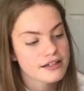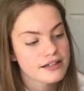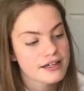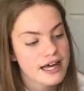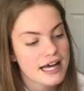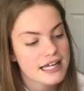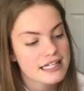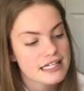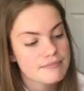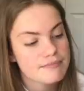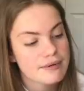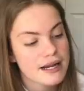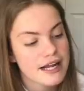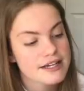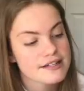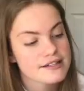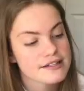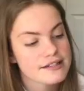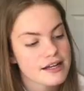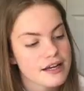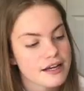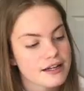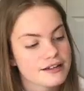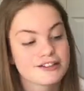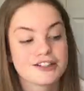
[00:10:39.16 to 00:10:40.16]
Hetty placed
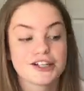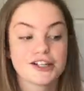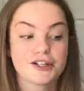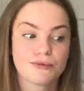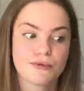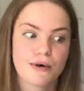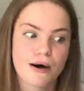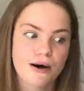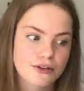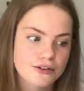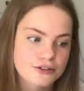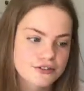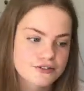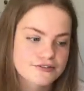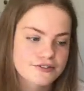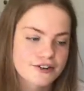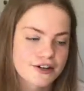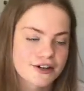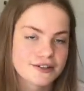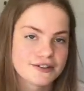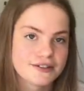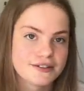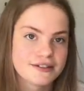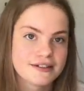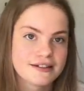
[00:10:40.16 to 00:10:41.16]
her new old
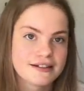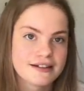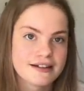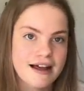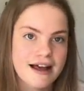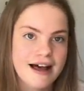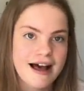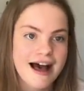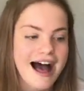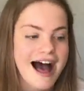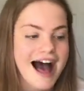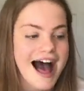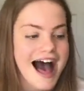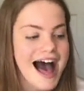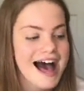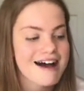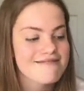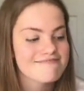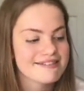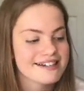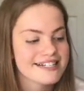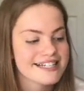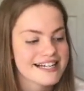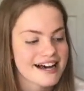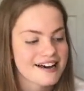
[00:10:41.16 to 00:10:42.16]
phone, a
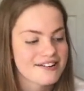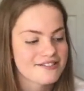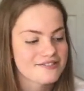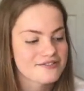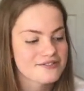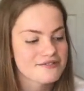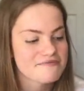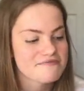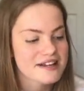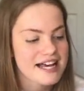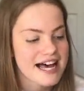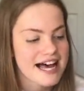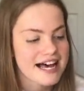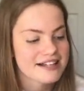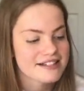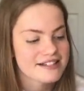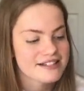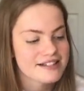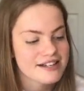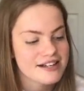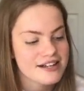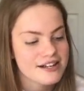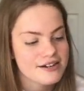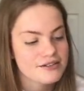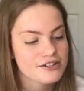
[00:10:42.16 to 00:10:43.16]
hand-me-down from Dad,
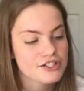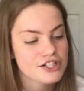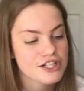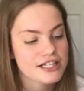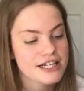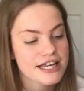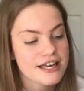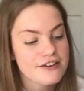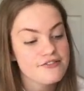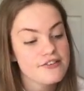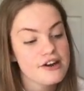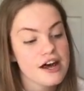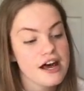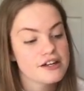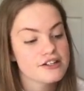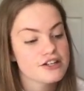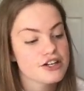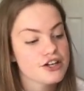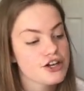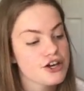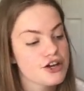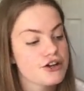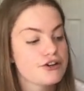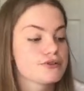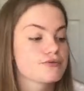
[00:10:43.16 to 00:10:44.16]
which he'd given her to
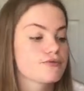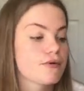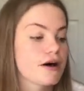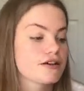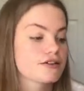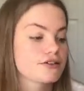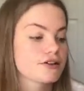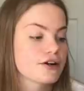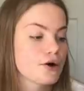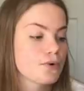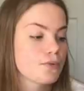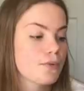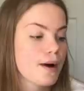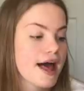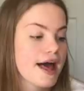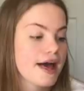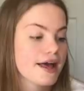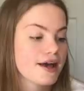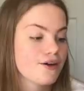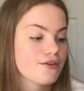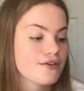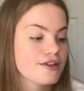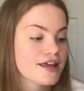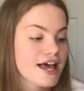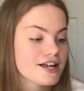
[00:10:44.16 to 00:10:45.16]
use while they were away,
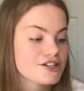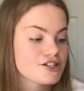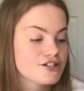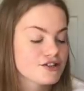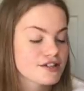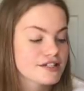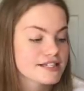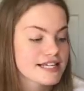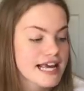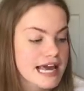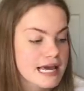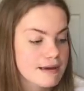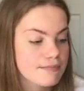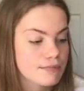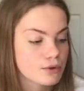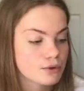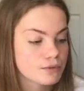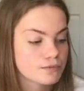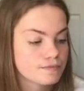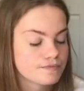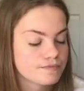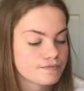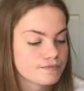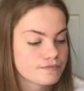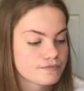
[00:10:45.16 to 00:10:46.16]
on the edge of the table.
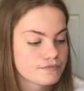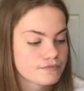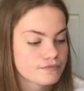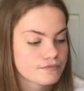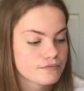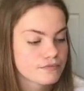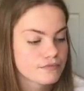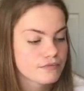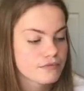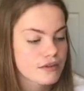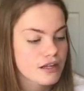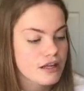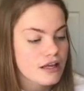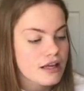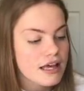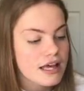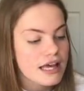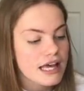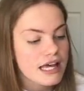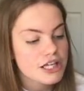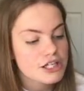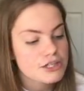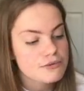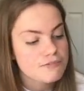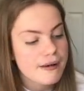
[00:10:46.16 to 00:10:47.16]

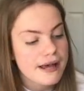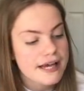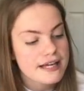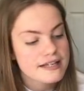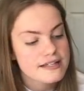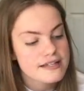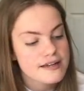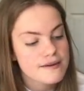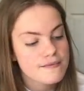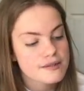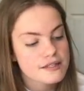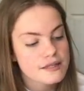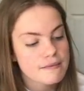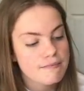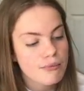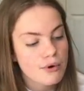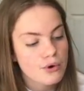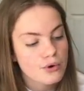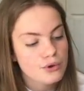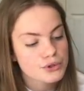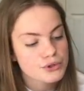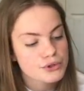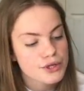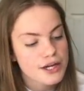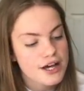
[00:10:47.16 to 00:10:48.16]
Each painting was a
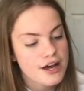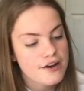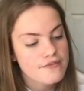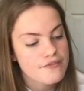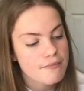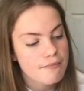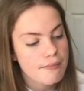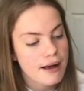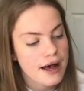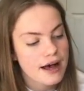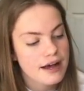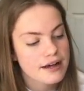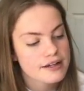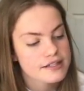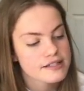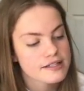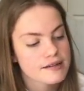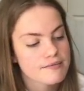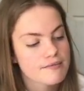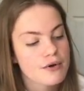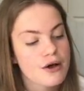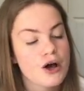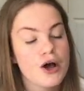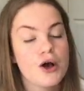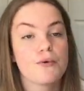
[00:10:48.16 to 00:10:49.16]
portrait of a
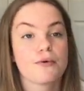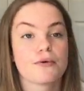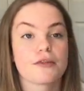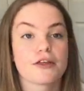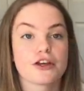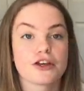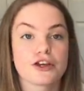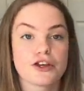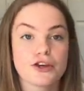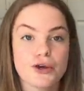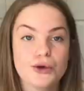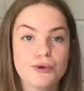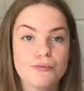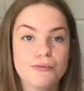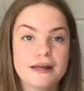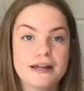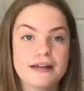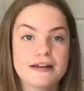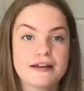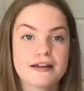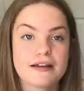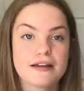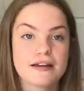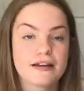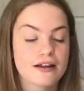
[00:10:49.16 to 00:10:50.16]
person with a
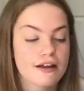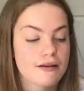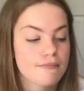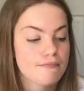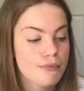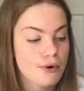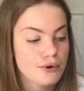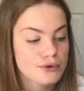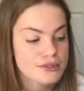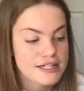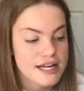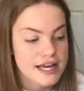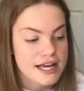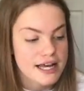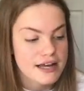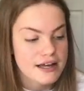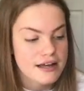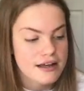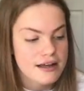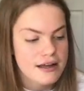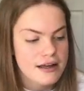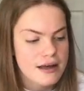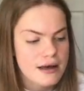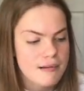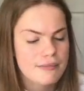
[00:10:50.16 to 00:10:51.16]
human body,
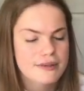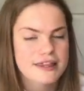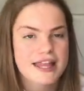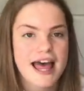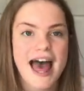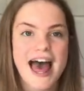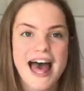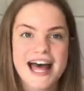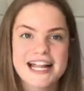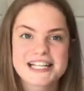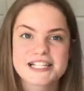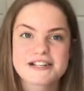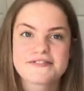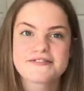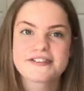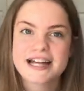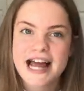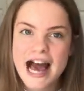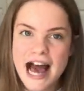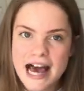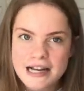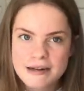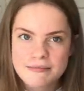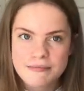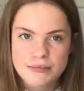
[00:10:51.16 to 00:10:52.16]
but the head of an
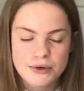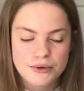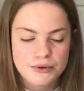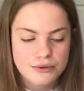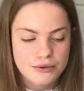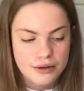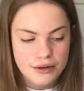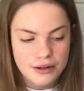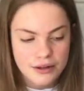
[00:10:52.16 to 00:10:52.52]
animal.